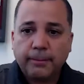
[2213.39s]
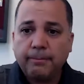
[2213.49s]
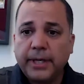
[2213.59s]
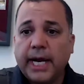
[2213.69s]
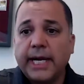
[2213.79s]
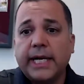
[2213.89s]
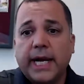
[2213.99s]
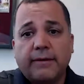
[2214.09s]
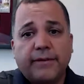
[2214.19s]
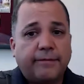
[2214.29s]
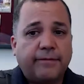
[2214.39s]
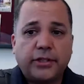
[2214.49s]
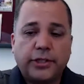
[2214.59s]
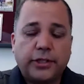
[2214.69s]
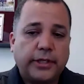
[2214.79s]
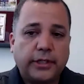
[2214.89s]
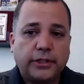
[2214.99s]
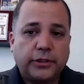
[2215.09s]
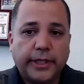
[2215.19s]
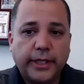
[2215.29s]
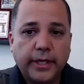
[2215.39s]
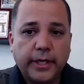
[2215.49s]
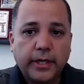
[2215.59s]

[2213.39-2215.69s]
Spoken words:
but I didn't have that vision initially.